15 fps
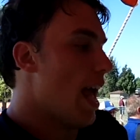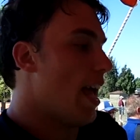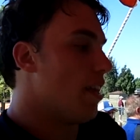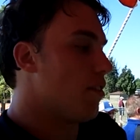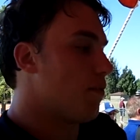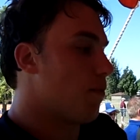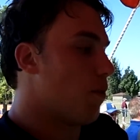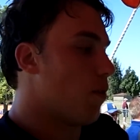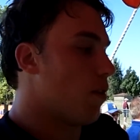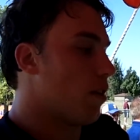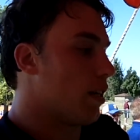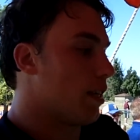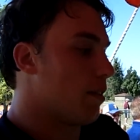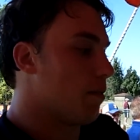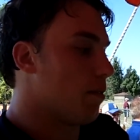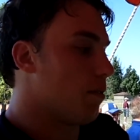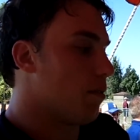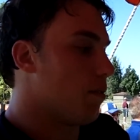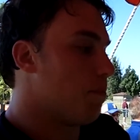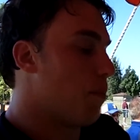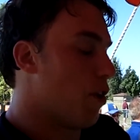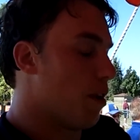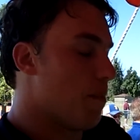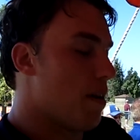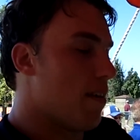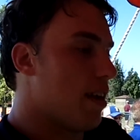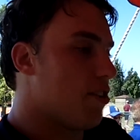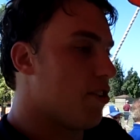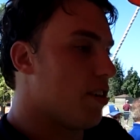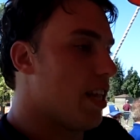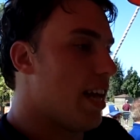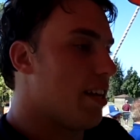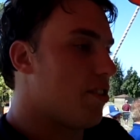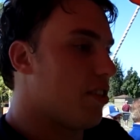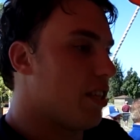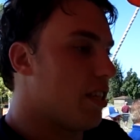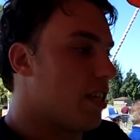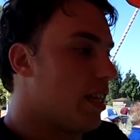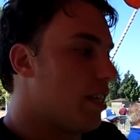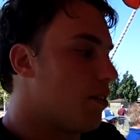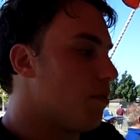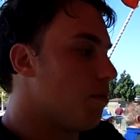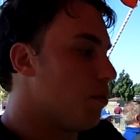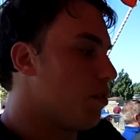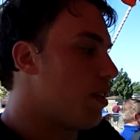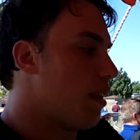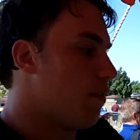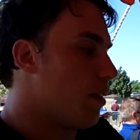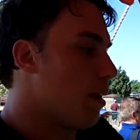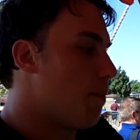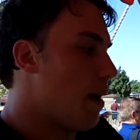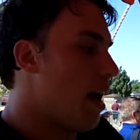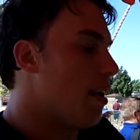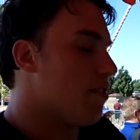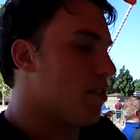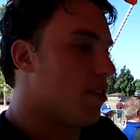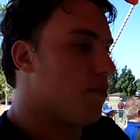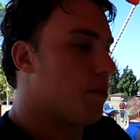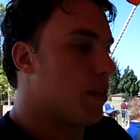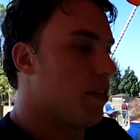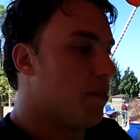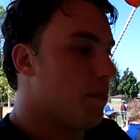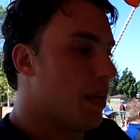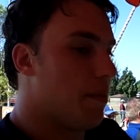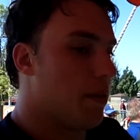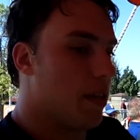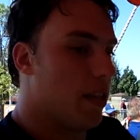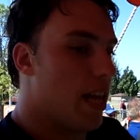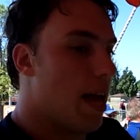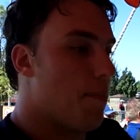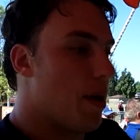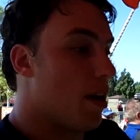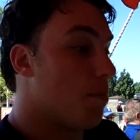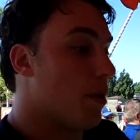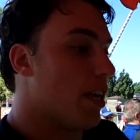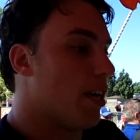As for burning my redshirt last year, it was definitely a positive because it made me a lot better